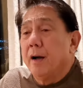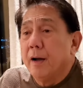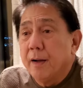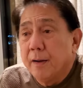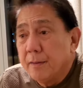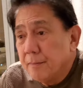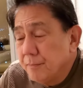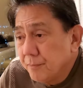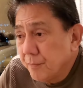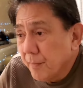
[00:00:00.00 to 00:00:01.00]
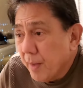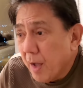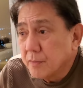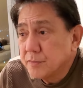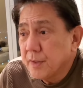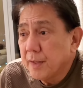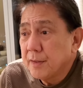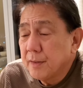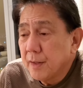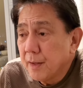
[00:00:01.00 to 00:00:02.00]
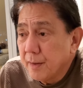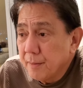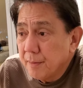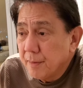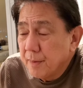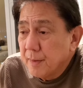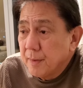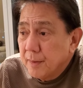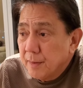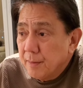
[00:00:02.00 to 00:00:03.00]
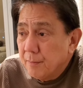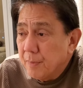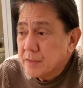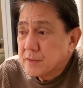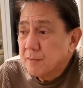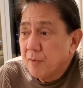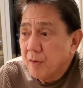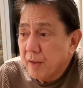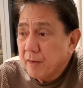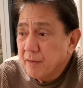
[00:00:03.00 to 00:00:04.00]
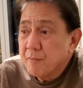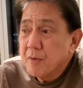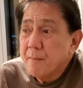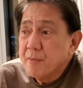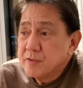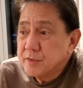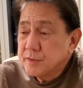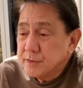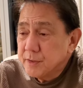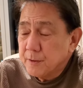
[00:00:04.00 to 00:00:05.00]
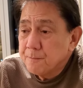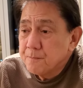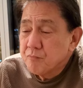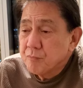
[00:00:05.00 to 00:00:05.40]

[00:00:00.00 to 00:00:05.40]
uh, outside uh, basketball like in the provinces, you know